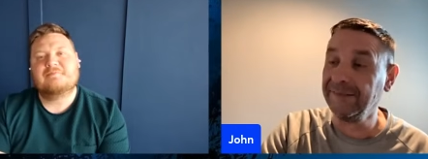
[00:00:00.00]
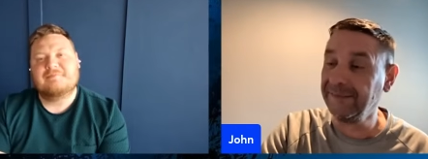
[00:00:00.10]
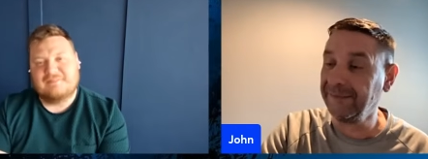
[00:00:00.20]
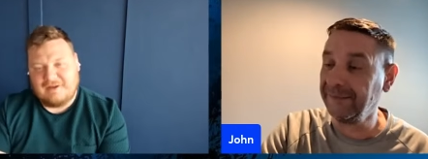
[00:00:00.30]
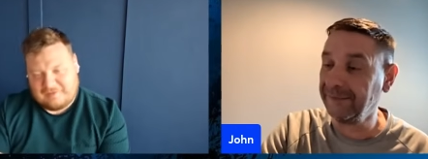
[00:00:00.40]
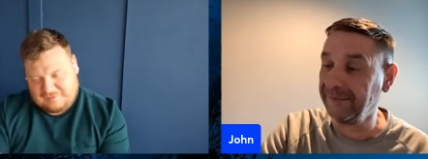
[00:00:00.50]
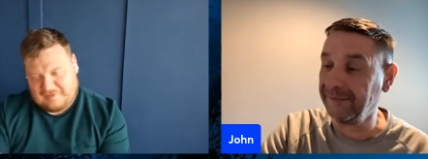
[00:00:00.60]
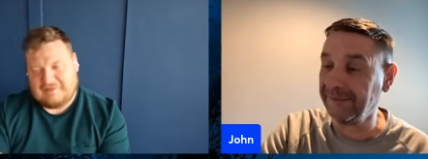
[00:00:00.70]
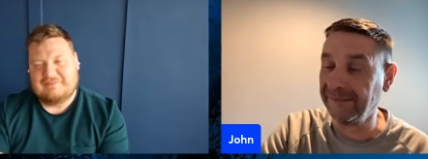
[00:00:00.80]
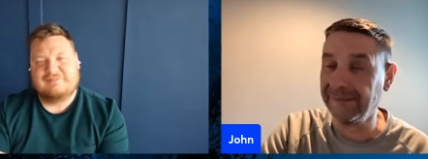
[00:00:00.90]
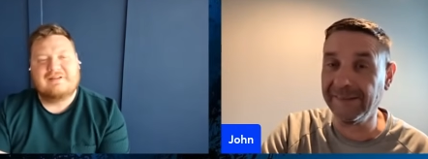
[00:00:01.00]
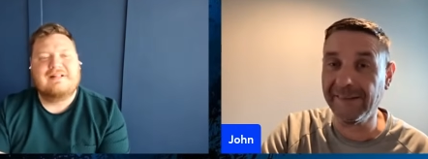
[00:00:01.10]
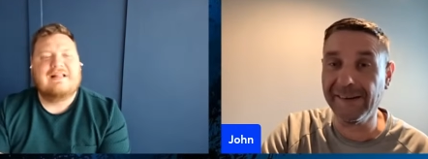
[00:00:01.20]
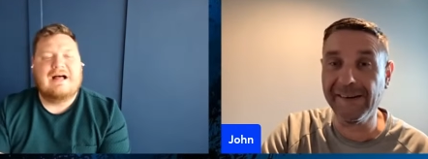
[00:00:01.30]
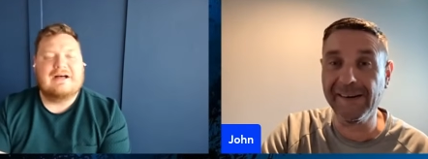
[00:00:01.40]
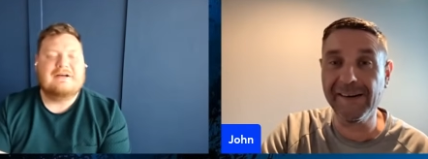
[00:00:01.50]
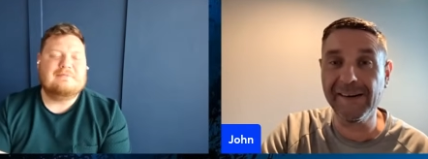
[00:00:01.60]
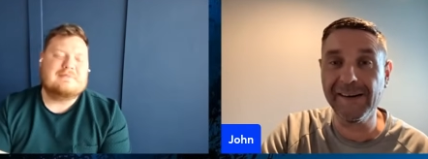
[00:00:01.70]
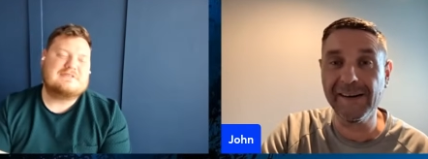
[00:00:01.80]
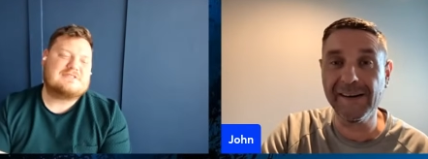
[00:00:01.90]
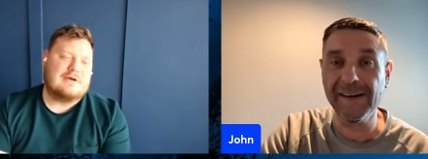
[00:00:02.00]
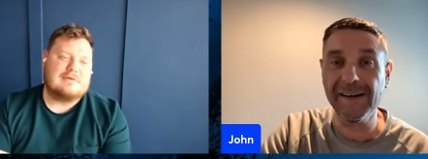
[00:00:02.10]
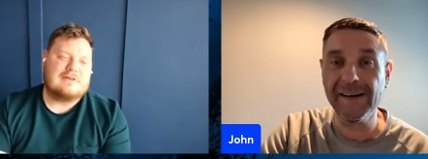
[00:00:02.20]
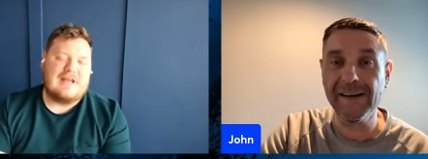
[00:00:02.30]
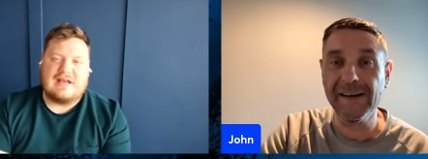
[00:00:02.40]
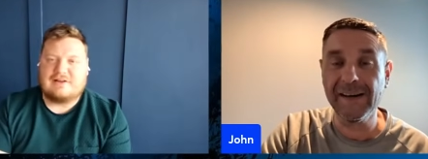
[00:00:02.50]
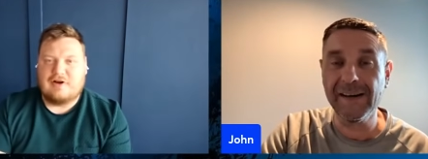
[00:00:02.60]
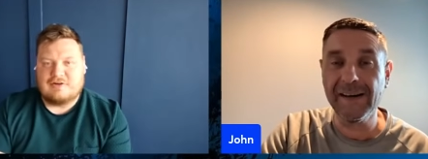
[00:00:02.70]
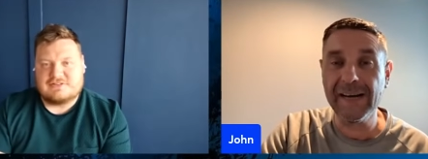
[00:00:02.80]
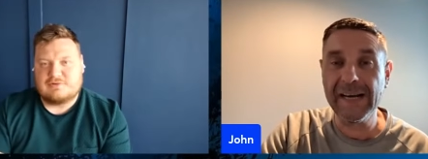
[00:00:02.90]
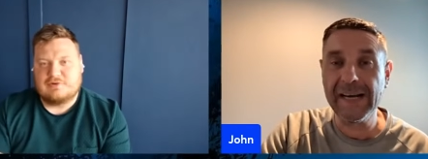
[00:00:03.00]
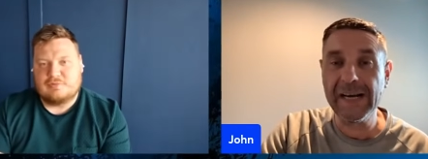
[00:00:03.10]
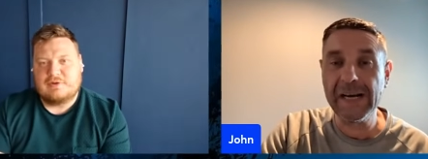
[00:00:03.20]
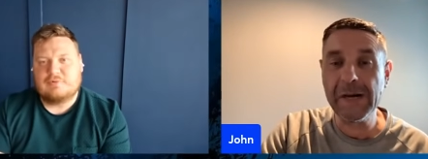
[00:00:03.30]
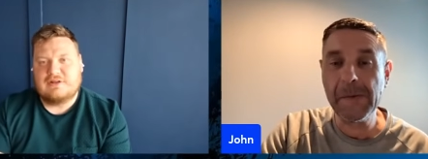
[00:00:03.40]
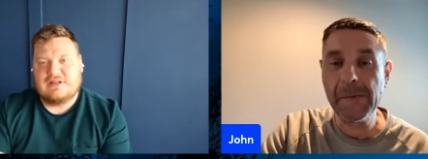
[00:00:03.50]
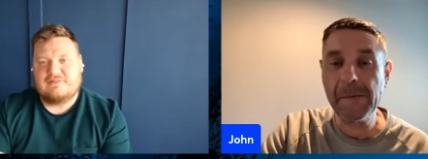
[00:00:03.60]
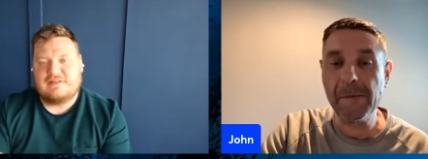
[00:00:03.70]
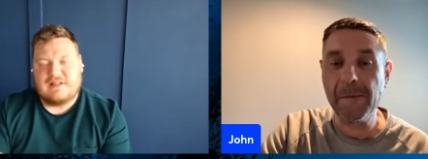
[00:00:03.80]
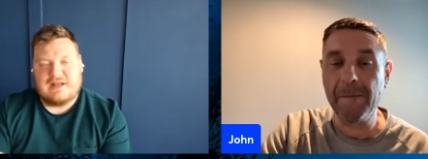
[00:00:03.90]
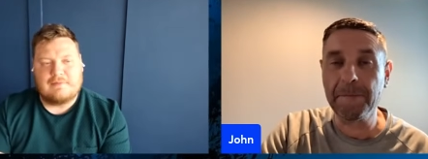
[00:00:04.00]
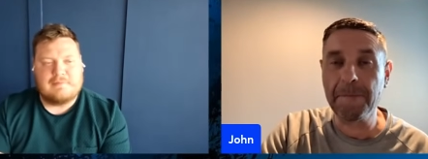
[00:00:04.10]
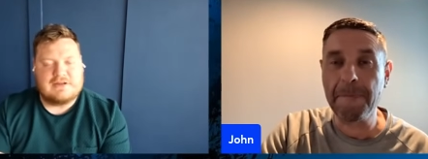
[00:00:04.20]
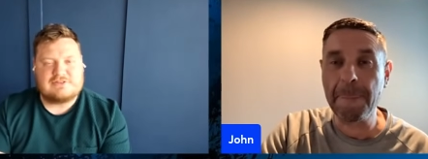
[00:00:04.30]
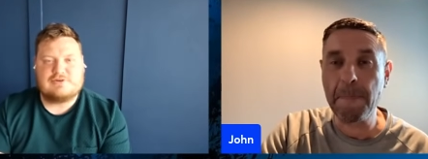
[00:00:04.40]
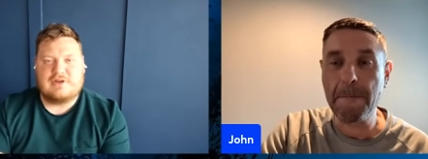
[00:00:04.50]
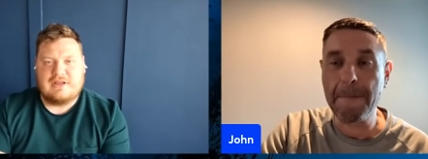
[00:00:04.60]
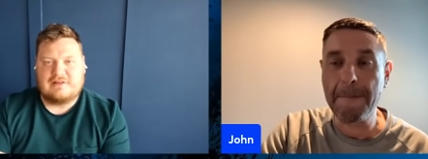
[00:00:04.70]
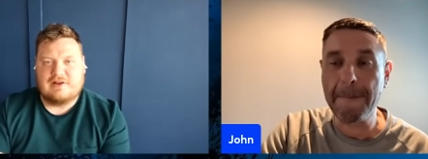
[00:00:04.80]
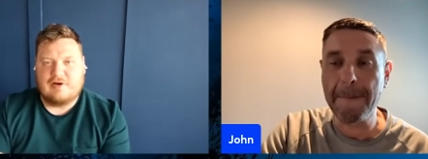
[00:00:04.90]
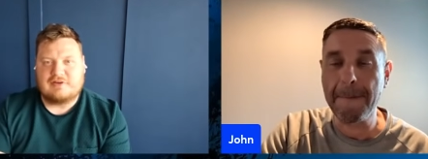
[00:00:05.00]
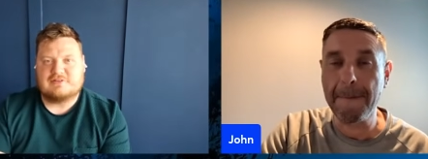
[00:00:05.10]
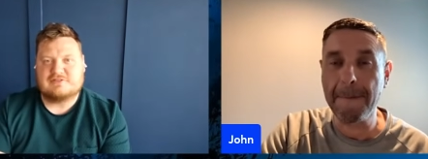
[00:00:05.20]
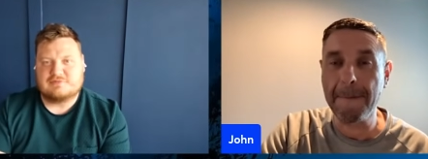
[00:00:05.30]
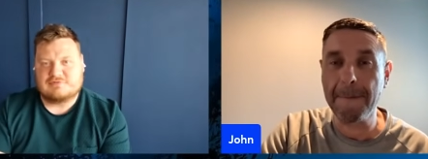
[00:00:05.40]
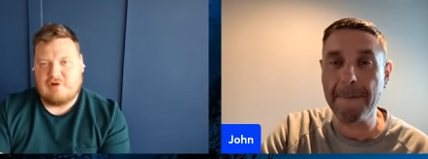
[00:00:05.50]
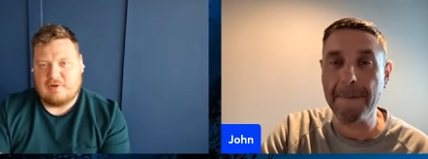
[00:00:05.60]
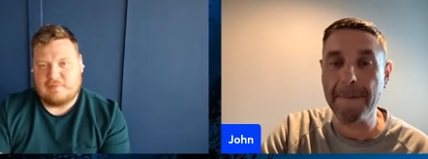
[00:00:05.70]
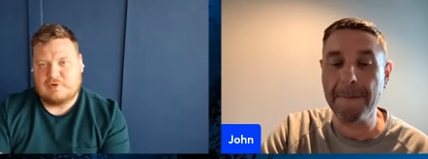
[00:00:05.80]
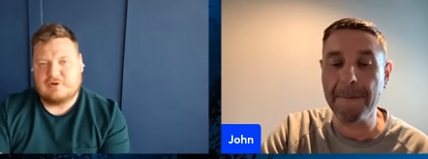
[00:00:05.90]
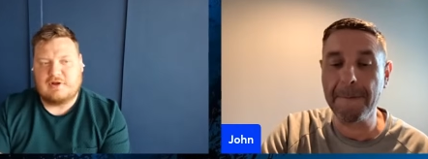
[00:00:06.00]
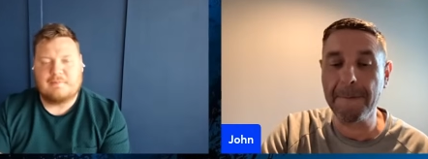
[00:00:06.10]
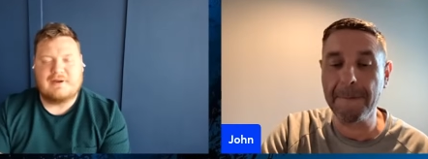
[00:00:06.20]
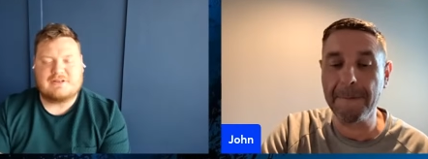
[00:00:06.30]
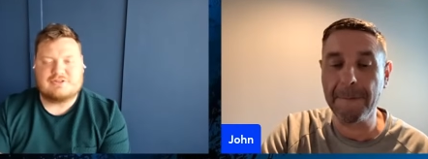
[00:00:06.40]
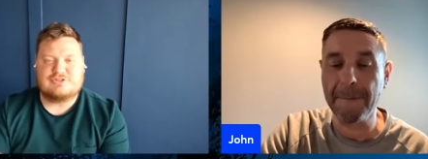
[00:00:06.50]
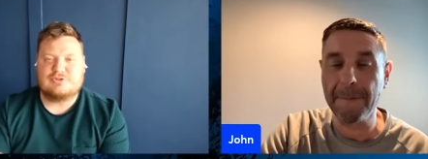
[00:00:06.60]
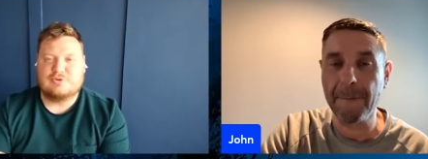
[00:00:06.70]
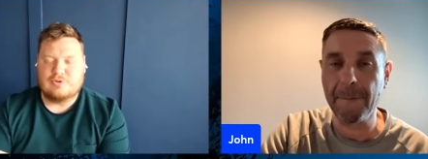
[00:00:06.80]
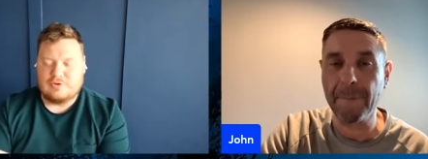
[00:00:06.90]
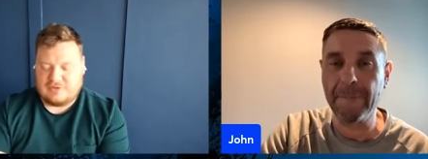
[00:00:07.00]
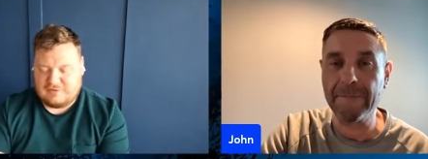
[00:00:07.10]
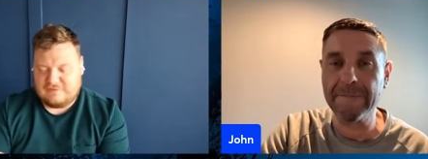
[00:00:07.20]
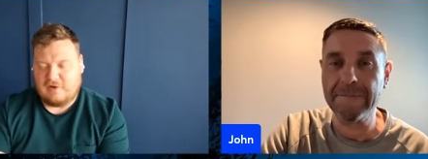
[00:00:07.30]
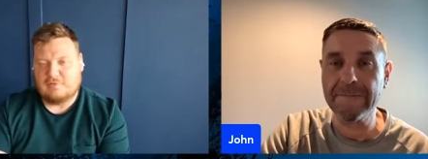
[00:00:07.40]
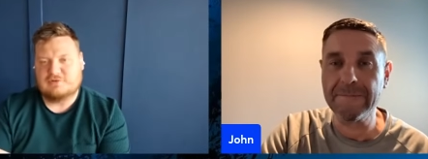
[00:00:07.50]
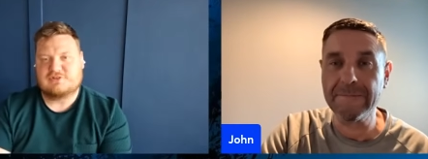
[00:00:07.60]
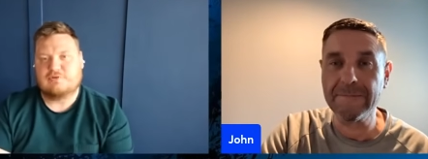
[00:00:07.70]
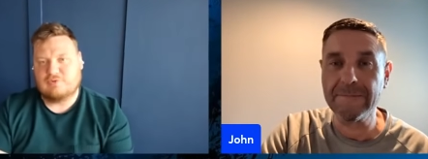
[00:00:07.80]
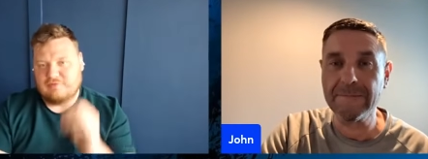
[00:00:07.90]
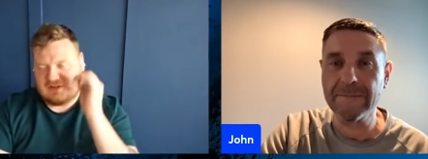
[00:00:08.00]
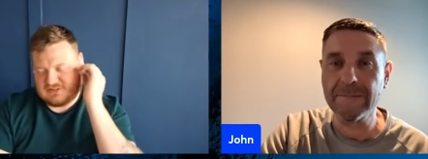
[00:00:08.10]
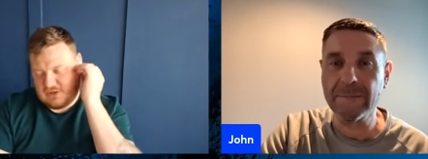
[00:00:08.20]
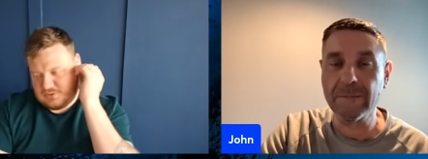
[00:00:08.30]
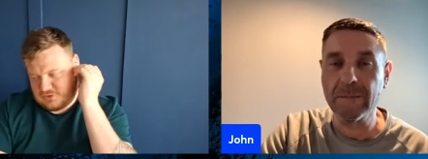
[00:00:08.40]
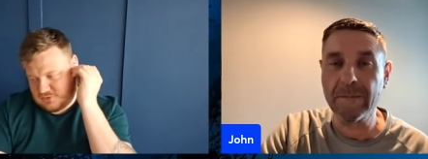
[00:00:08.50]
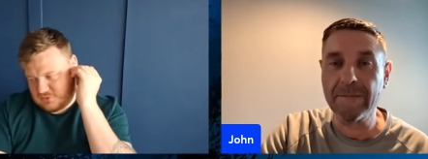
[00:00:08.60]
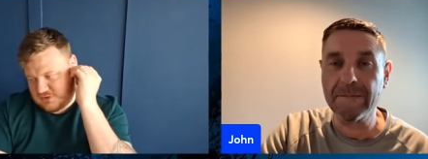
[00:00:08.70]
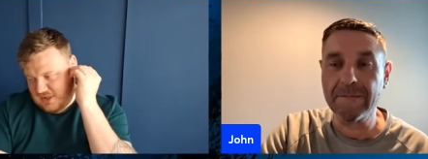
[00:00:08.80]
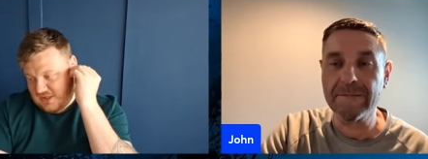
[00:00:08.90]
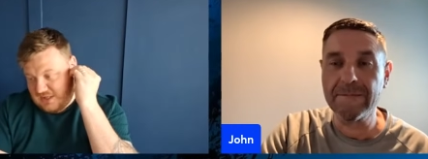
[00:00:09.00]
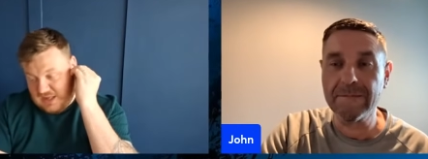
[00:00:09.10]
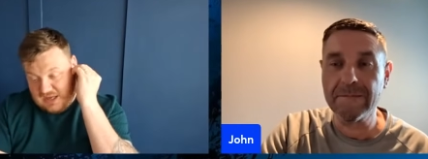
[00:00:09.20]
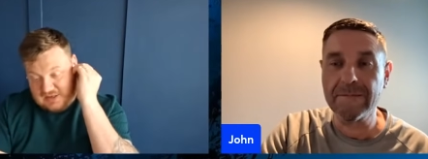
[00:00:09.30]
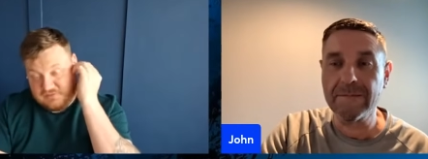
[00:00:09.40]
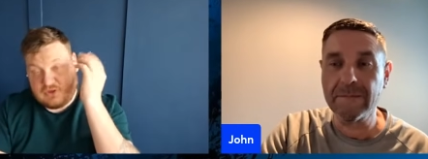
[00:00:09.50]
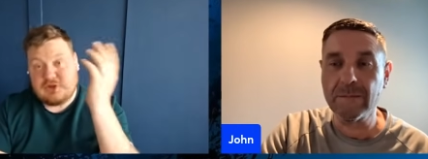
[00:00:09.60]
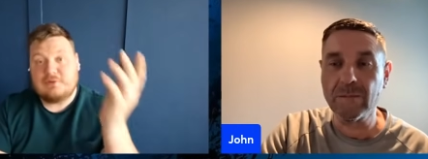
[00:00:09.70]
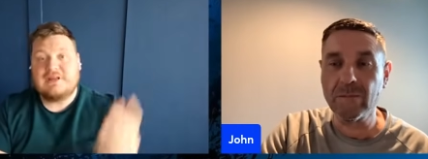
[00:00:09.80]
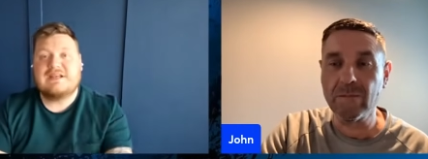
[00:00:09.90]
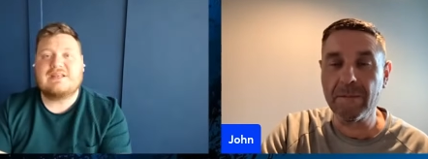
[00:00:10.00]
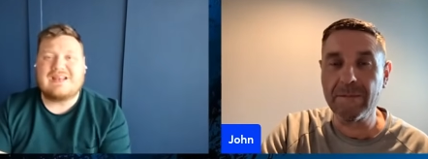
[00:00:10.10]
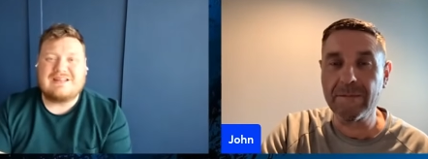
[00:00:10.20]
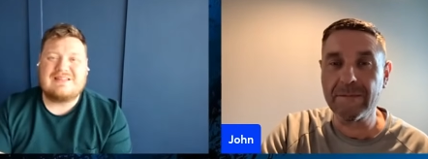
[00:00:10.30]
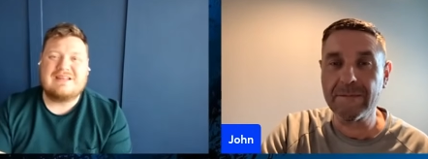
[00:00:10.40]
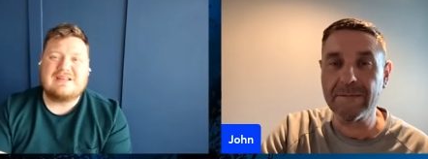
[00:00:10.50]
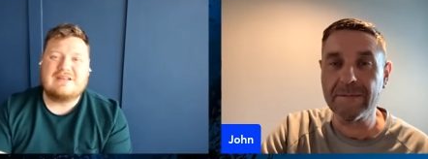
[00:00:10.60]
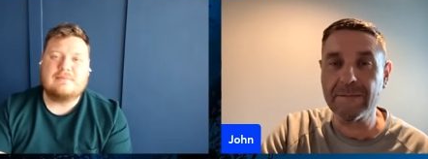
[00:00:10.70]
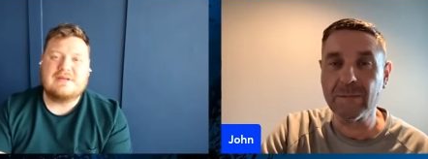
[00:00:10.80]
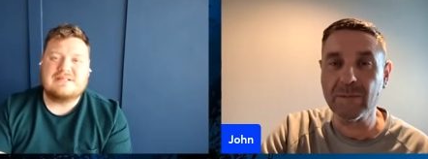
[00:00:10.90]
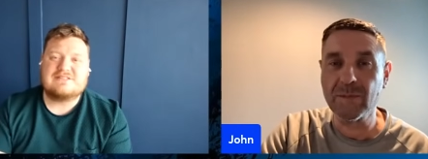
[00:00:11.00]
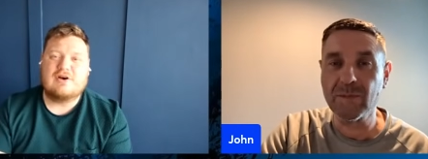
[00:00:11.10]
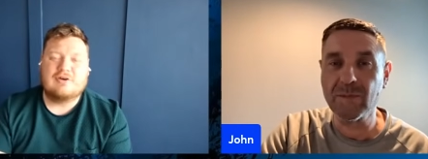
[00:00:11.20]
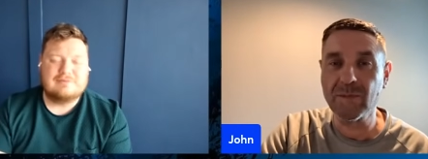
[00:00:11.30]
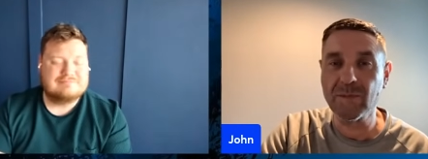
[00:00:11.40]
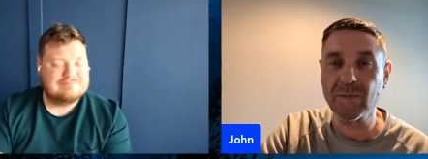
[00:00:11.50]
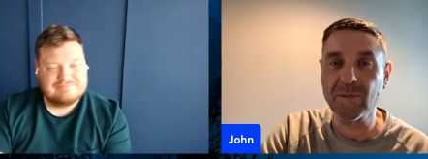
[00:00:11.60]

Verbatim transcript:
Speaker 1: not far off. Um, so, yeah, guys, look, we will leave it there. Make sure you hit the like and subscribe button. Make sure you follow us on all of our socials. And if you do need anything in the meantime,